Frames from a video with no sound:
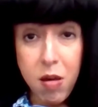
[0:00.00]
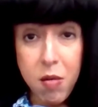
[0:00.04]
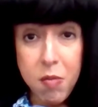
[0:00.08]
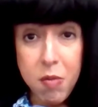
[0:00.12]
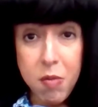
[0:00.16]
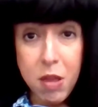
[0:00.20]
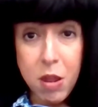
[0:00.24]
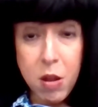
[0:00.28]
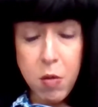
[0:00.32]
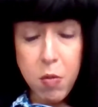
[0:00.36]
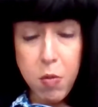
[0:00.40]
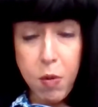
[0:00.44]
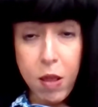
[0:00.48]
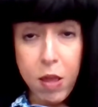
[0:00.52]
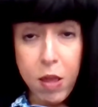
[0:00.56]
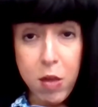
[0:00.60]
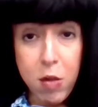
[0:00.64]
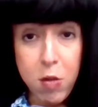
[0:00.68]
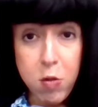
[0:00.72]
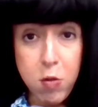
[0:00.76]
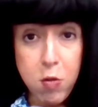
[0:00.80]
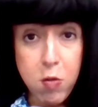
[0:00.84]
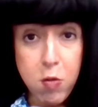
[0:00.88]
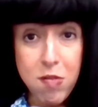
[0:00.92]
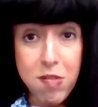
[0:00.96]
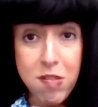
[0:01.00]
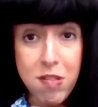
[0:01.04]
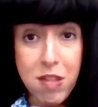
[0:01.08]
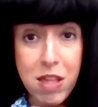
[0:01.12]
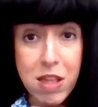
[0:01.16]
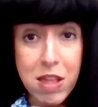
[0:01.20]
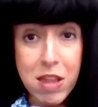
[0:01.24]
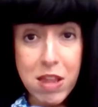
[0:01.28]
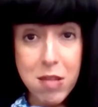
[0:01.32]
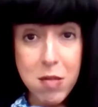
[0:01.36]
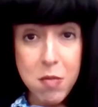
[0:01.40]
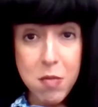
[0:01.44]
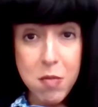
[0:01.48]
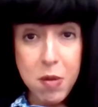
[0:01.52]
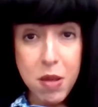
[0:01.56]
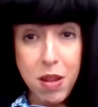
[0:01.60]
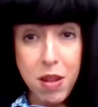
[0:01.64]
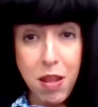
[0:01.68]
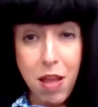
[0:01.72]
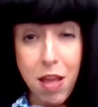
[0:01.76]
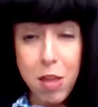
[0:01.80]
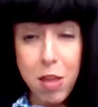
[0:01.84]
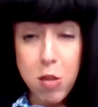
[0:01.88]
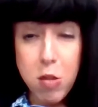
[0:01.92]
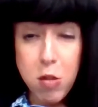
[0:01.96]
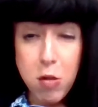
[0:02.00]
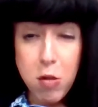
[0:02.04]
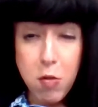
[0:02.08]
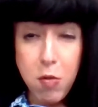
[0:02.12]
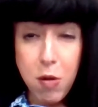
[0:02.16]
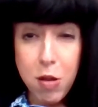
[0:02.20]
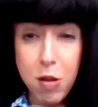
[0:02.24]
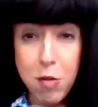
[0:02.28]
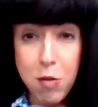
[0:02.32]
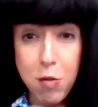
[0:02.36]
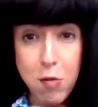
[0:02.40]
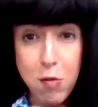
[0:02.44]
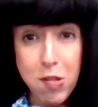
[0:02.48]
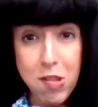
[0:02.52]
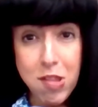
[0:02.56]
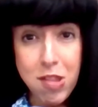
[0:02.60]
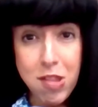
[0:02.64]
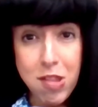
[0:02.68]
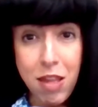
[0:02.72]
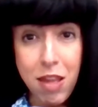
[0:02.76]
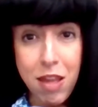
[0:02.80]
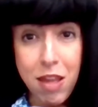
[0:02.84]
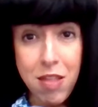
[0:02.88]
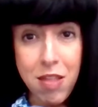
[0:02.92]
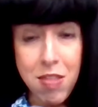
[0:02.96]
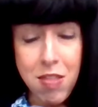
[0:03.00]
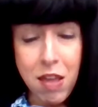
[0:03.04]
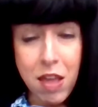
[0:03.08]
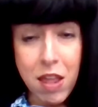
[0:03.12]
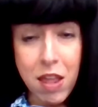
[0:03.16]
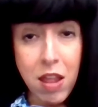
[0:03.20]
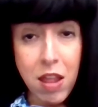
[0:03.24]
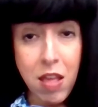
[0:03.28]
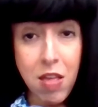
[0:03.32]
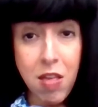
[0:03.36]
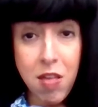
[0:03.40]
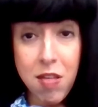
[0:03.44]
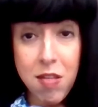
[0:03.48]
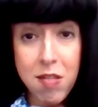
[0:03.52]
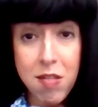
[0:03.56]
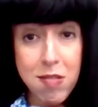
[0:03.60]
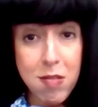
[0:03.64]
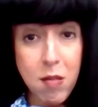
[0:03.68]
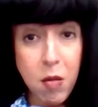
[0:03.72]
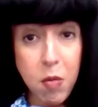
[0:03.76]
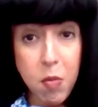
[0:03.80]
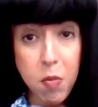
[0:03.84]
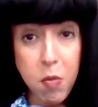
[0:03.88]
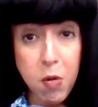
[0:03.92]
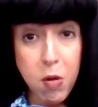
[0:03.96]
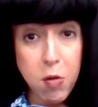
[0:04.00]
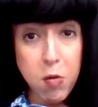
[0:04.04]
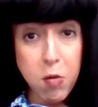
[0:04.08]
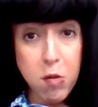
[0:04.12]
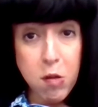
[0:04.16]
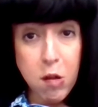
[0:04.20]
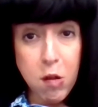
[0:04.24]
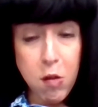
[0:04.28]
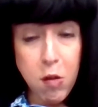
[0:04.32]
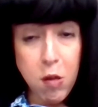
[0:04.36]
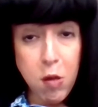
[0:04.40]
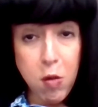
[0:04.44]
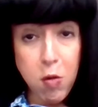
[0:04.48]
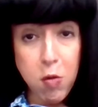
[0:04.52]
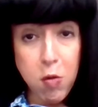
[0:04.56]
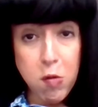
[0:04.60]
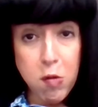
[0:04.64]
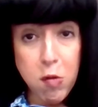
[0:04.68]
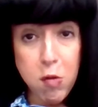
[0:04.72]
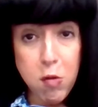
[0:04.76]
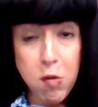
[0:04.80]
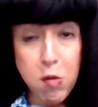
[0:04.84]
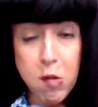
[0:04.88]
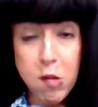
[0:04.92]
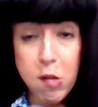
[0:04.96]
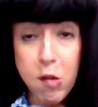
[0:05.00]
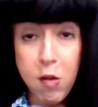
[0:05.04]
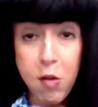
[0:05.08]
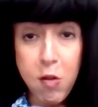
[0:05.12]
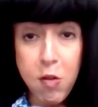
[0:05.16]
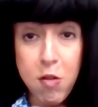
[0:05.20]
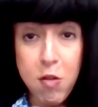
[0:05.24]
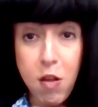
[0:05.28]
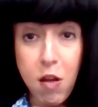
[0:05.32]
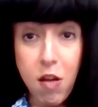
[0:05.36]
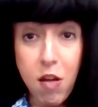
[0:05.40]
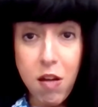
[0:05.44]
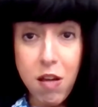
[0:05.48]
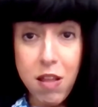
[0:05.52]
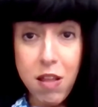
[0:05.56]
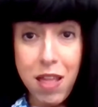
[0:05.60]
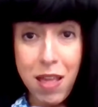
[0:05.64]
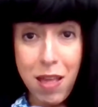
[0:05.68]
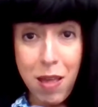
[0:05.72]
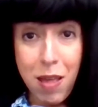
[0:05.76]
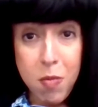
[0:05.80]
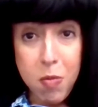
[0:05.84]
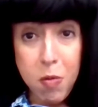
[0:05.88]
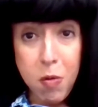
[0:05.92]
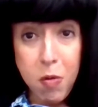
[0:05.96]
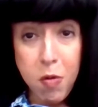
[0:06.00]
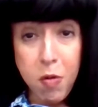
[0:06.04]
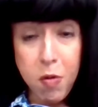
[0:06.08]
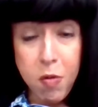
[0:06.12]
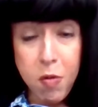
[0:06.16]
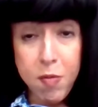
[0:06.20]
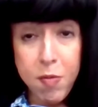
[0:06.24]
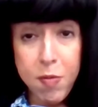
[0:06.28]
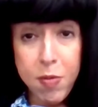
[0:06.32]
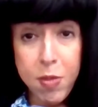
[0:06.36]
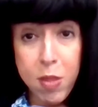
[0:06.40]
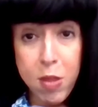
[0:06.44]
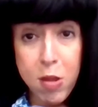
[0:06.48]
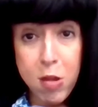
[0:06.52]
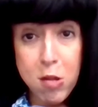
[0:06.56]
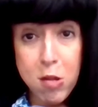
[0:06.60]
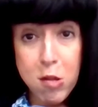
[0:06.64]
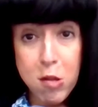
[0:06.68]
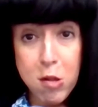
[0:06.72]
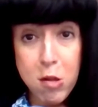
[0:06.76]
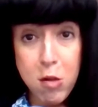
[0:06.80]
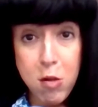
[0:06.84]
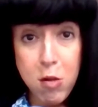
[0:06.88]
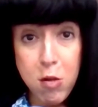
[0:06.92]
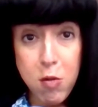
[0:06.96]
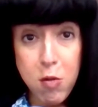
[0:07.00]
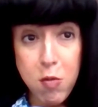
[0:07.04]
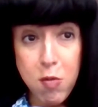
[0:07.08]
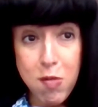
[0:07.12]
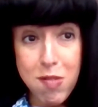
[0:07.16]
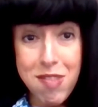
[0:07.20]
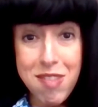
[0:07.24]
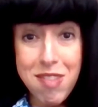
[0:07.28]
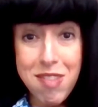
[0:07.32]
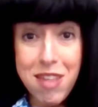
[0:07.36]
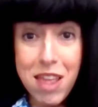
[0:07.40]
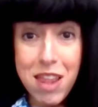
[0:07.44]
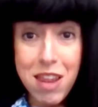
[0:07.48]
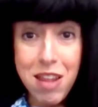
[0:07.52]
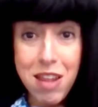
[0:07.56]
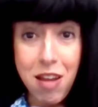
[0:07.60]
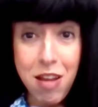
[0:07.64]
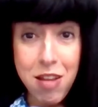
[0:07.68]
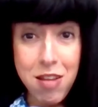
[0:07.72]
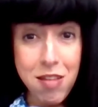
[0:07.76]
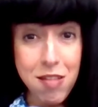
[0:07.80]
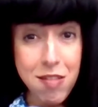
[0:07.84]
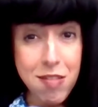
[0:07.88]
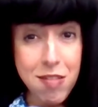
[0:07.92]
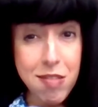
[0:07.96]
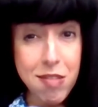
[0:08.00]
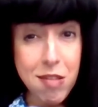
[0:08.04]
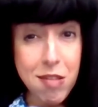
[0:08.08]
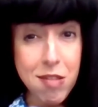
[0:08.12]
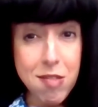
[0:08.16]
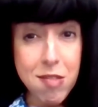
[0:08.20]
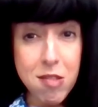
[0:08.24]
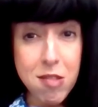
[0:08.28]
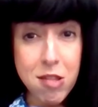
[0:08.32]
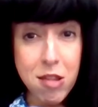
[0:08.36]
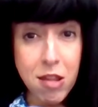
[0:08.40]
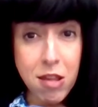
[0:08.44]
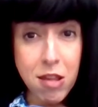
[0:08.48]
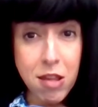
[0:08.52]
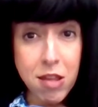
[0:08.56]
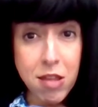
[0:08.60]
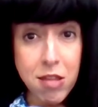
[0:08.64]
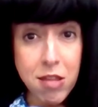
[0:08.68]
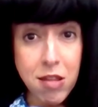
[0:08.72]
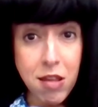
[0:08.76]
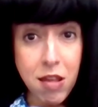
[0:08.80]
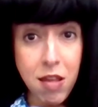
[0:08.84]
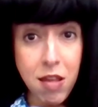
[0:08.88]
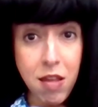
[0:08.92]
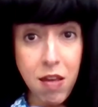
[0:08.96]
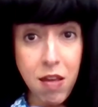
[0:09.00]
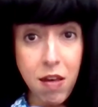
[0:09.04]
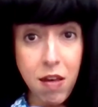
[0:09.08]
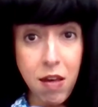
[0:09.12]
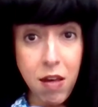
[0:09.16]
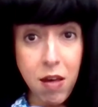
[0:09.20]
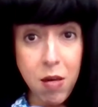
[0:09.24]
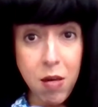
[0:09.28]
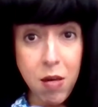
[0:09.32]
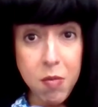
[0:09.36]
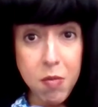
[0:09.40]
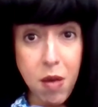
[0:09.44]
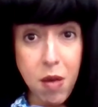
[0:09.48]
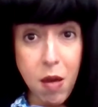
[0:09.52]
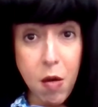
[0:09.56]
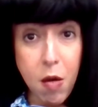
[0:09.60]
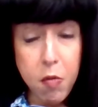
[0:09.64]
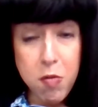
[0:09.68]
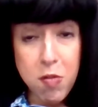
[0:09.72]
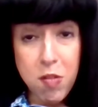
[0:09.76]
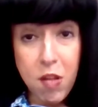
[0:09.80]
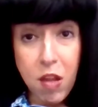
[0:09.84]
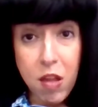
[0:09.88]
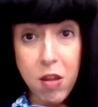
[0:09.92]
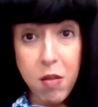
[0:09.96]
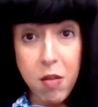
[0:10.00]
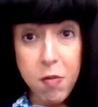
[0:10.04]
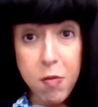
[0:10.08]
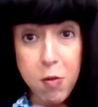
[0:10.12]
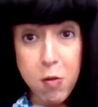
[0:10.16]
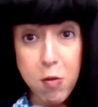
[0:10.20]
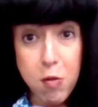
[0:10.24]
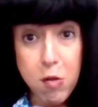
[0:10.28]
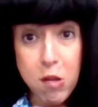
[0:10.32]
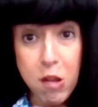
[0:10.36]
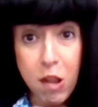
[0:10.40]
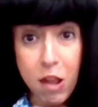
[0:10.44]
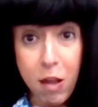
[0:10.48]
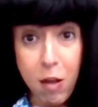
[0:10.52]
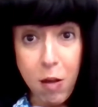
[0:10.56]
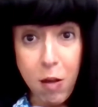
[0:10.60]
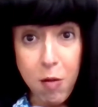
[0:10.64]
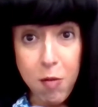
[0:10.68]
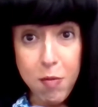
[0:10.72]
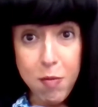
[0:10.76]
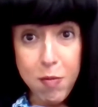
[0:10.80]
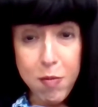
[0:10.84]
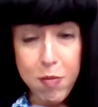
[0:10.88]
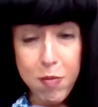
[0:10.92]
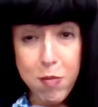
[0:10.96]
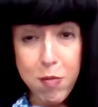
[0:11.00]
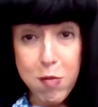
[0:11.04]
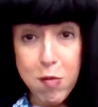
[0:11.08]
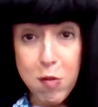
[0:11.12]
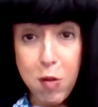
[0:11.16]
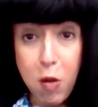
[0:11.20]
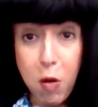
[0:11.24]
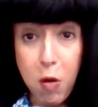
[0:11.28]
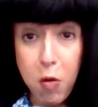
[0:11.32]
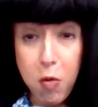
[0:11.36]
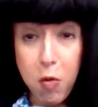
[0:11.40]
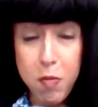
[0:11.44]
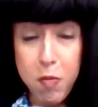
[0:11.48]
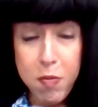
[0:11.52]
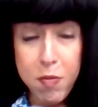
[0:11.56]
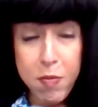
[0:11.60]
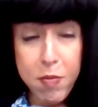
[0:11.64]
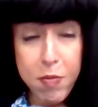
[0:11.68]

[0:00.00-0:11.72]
in a regular seat. But I do understand that some wheelchair users are not able to sit unassisted outside of their chair. So